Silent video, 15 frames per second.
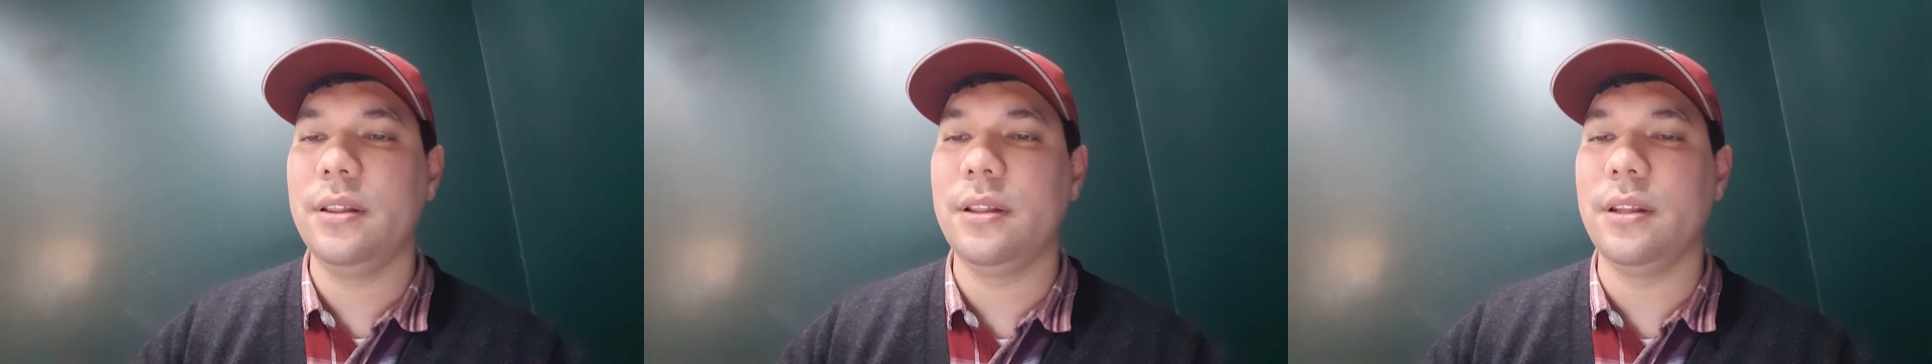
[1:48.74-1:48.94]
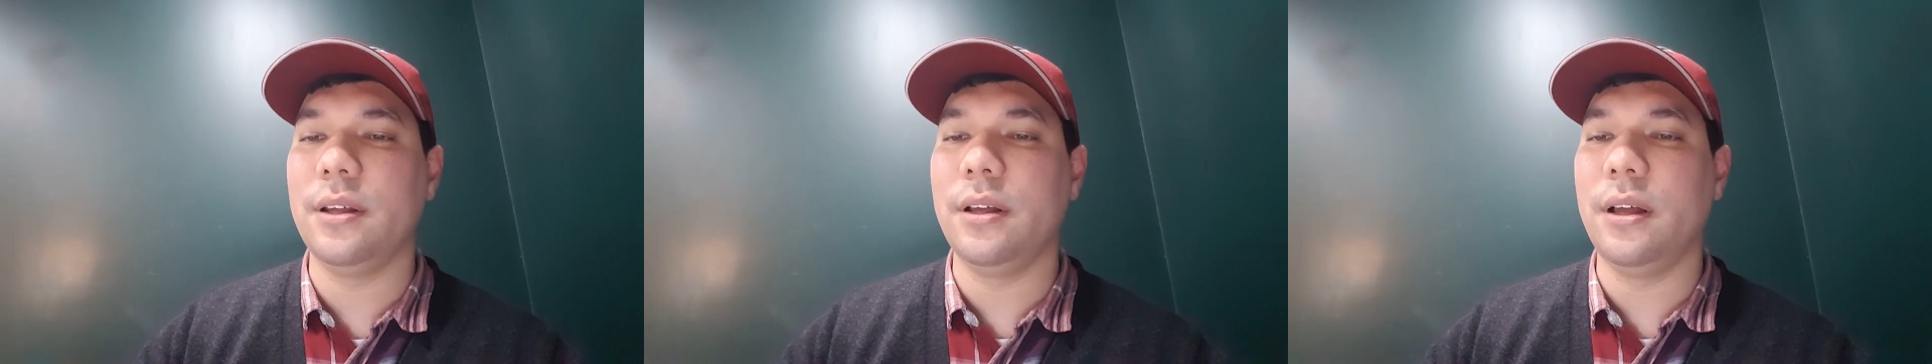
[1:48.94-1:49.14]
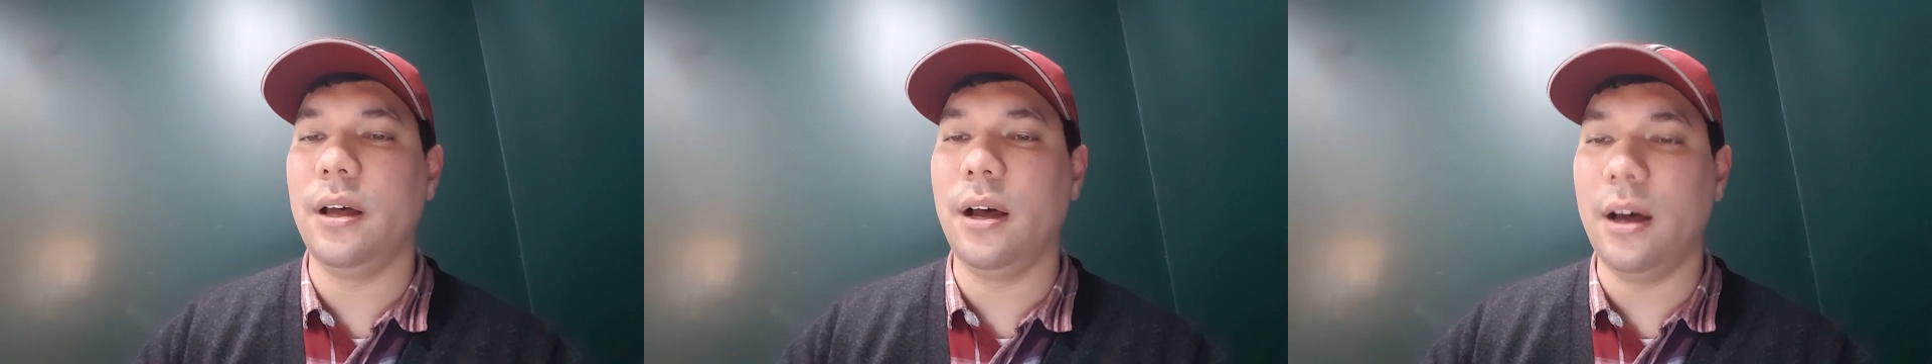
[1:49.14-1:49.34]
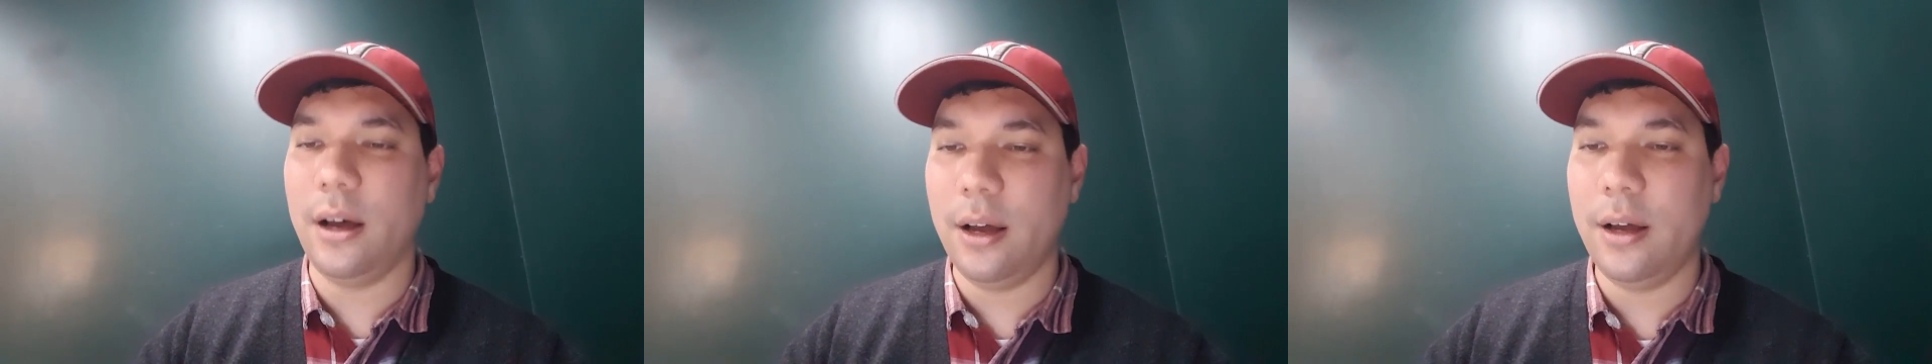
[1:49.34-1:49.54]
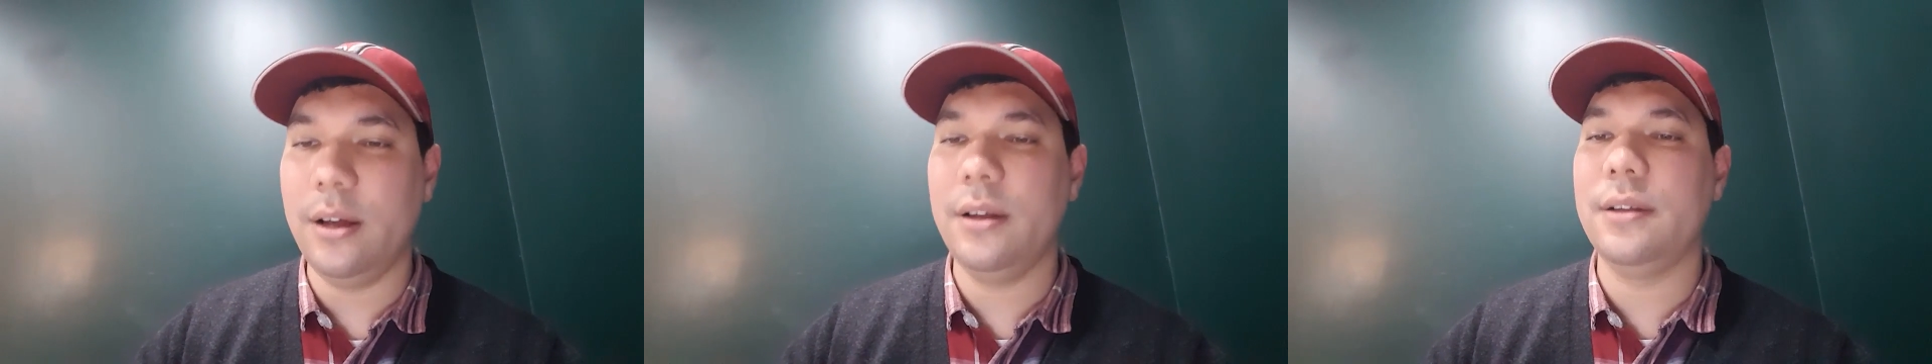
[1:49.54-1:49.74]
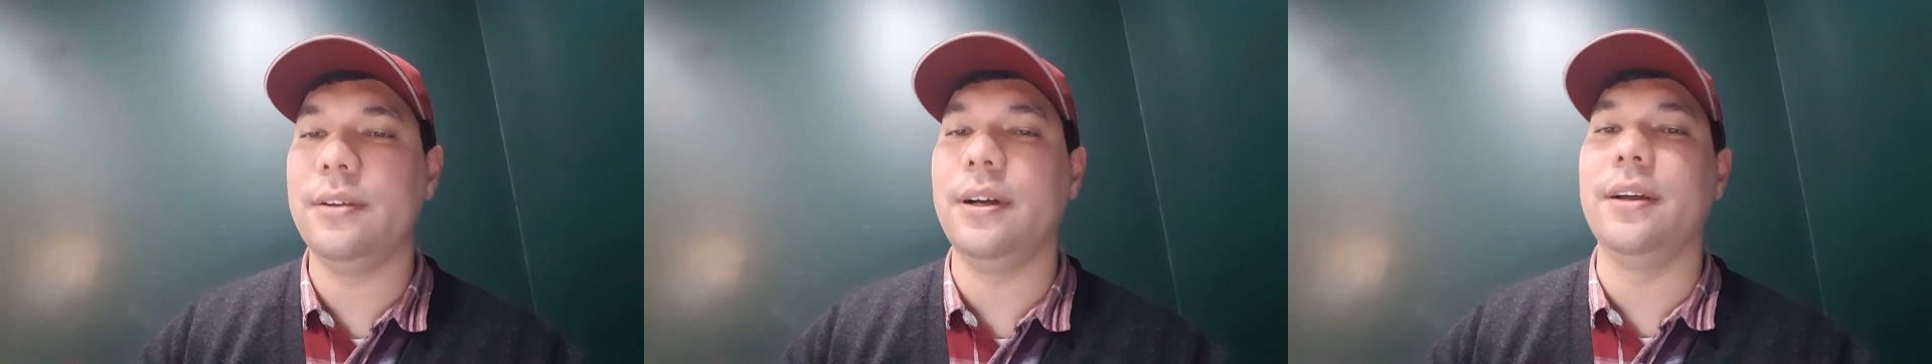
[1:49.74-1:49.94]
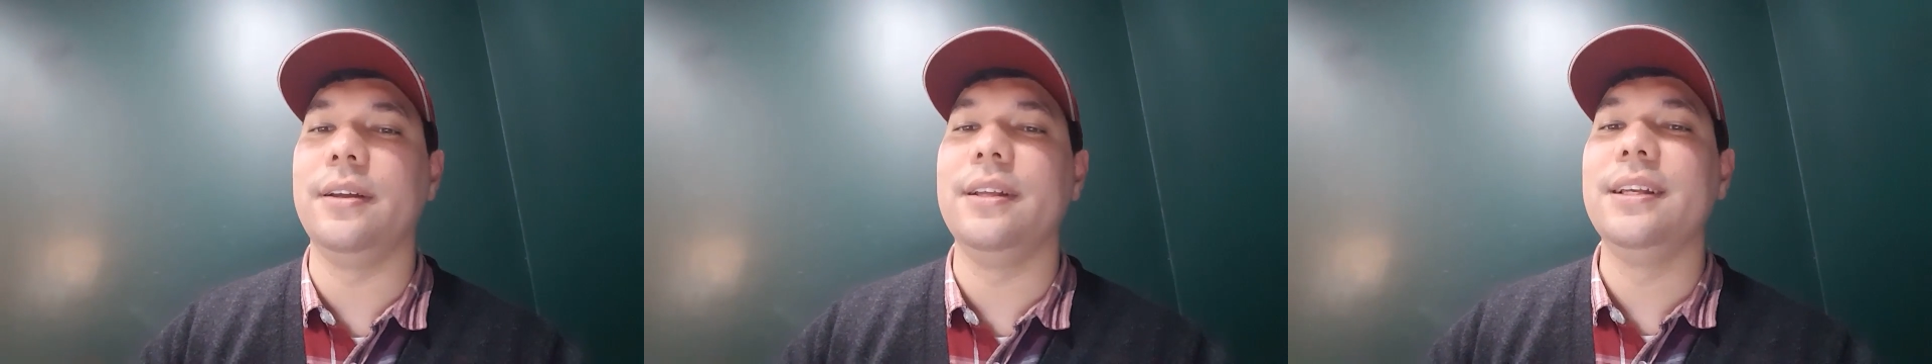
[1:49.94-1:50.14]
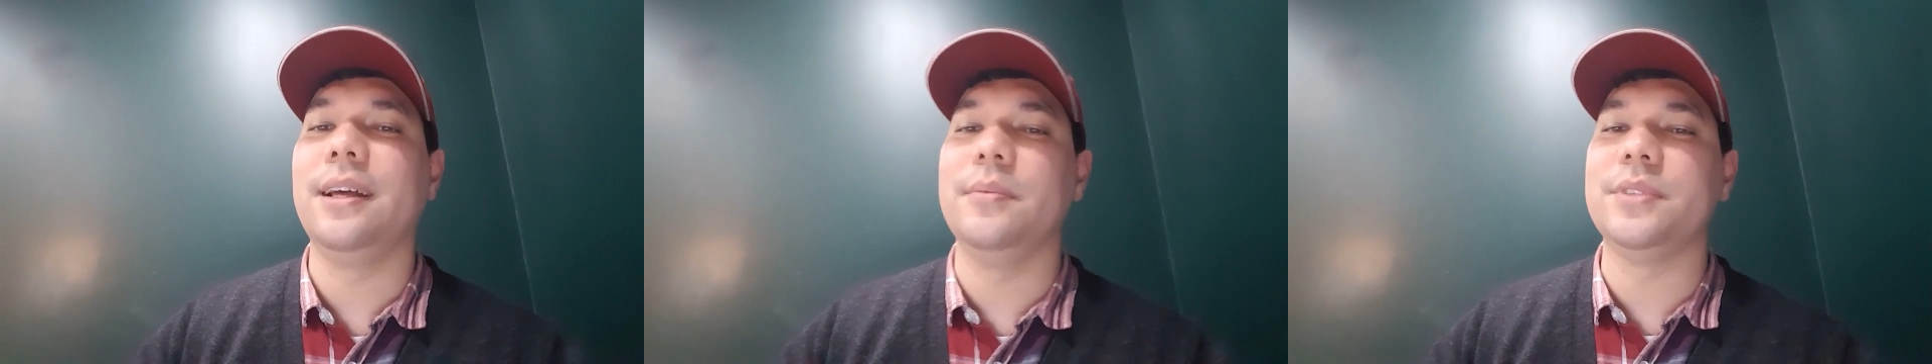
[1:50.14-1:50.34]
the,
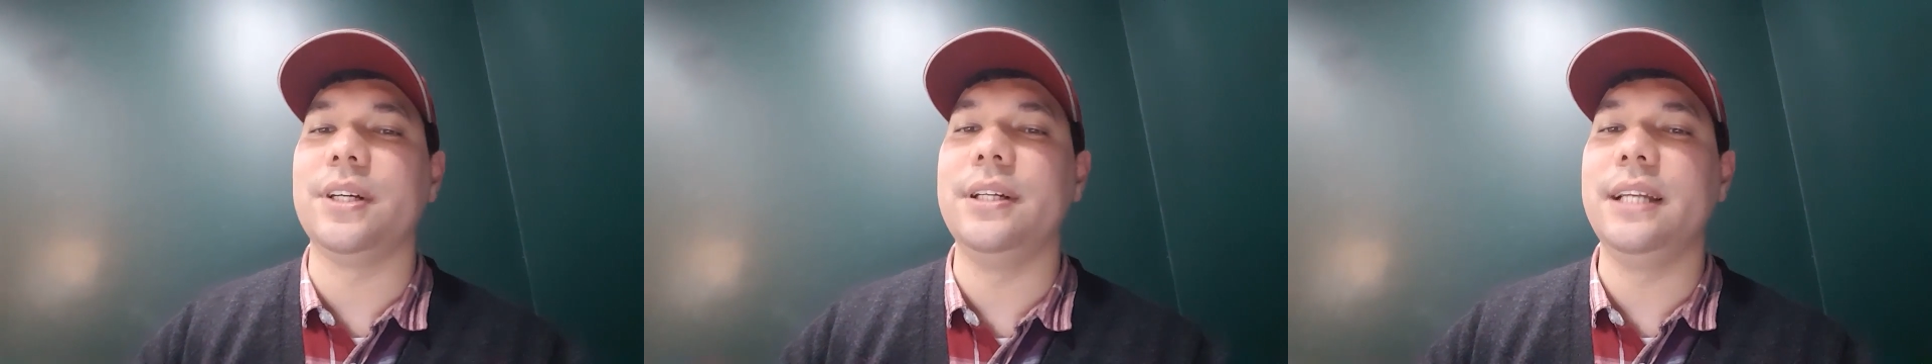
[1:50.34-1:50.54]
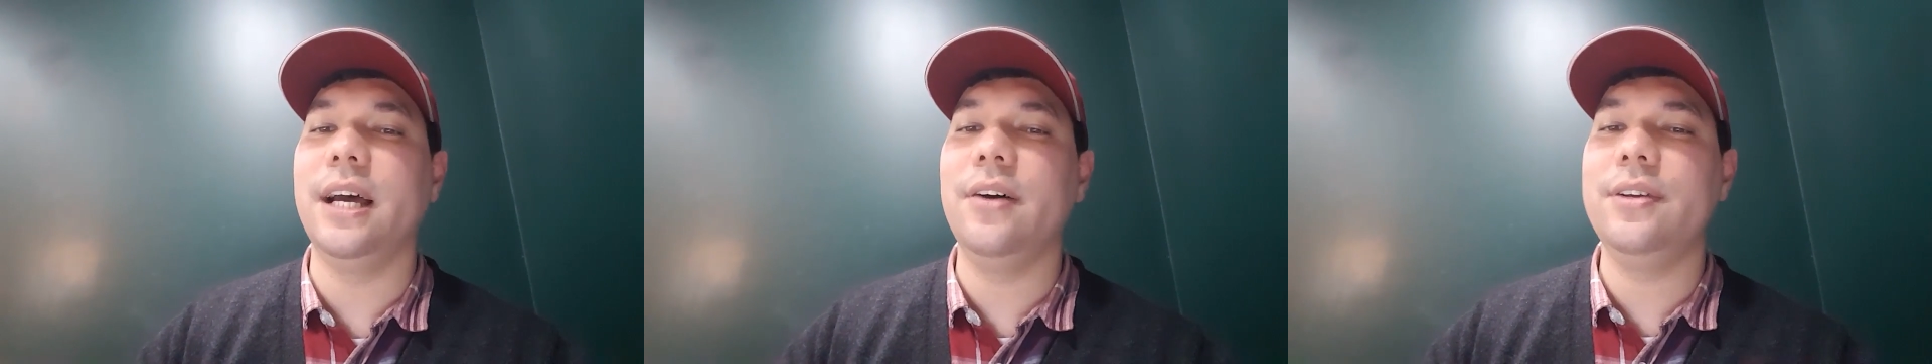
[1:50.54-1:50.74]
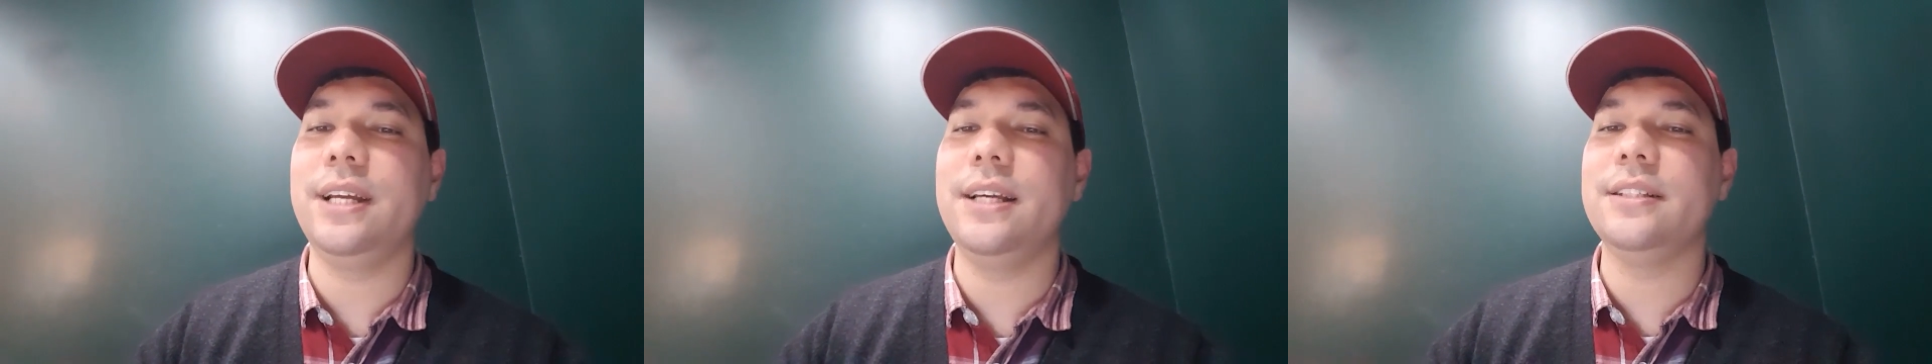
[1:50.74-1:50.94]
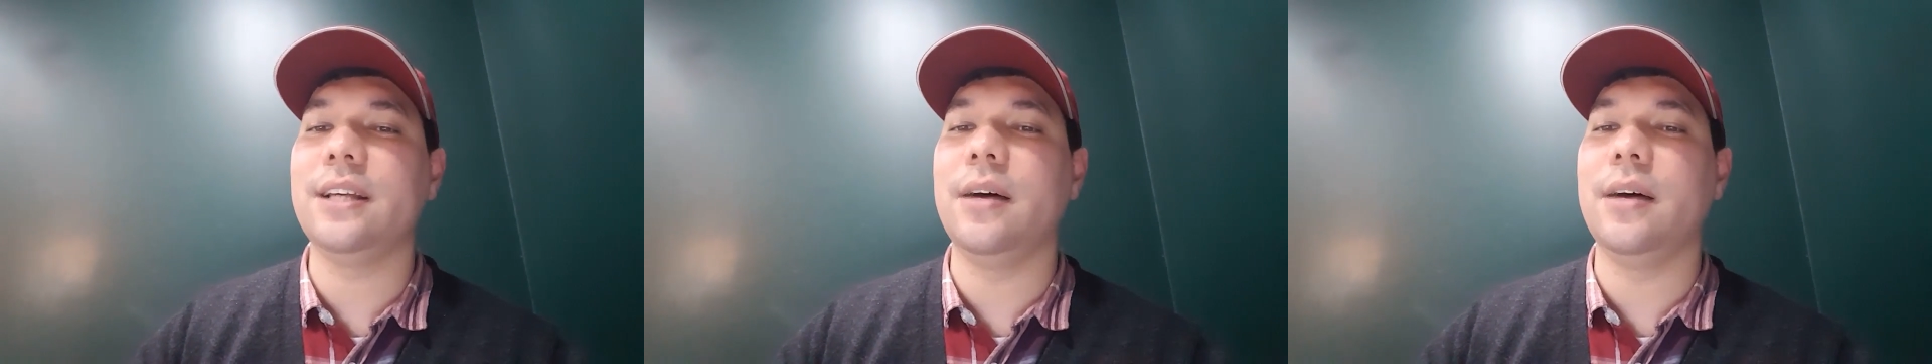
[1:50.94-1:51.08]
I'm sorry, nowadays,